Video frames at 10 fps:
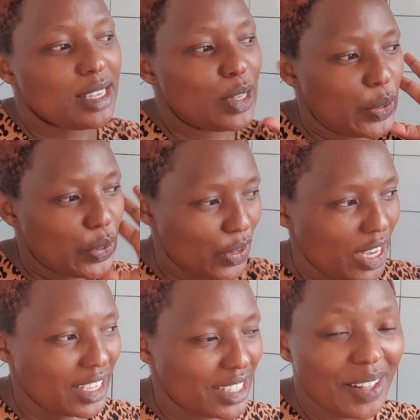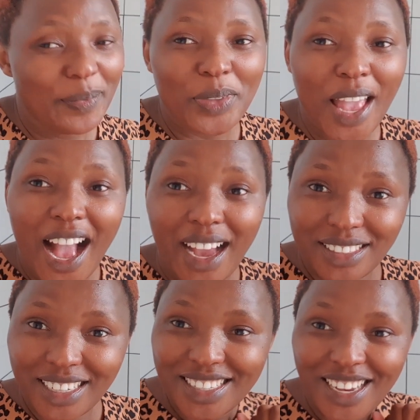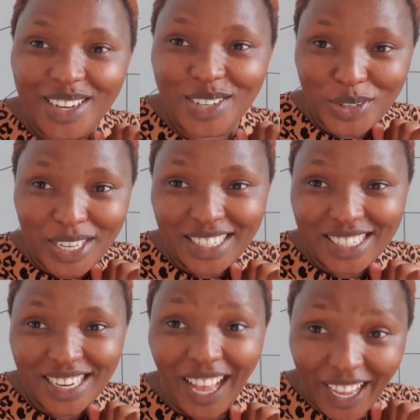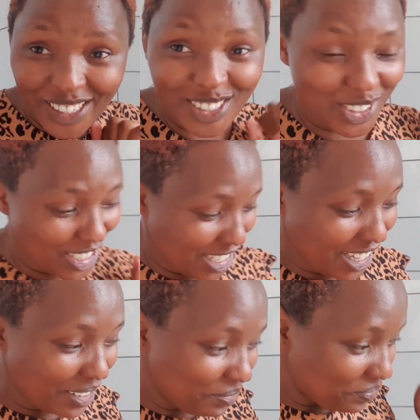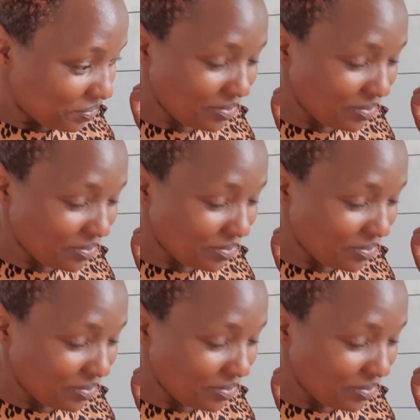So you guys, I just can't wait to share